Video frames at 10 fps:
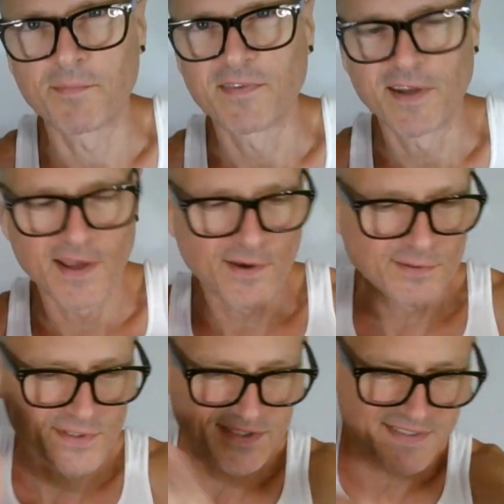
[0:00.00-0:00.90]

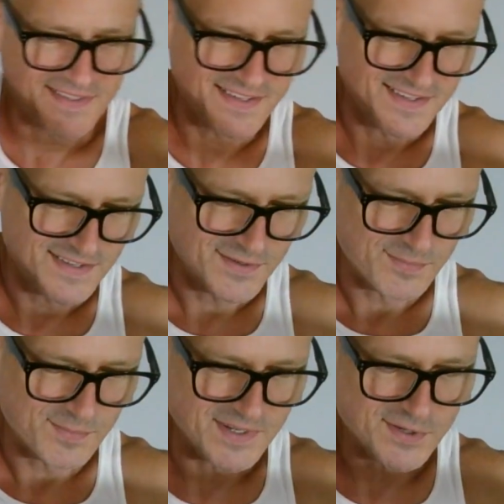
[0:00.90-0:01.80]
videos,
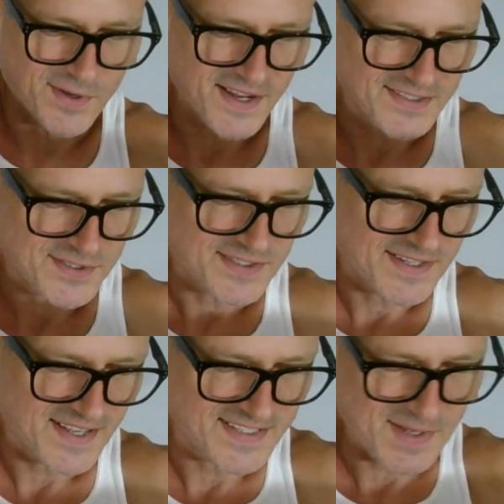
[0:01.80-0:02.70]
but you guys,
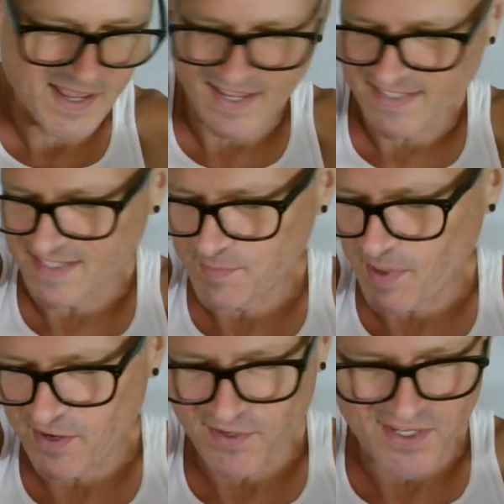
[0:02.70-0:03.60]
I guess it's
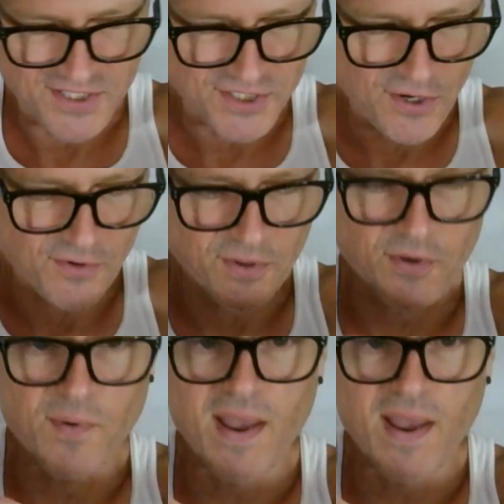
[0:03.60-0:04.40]
better to show you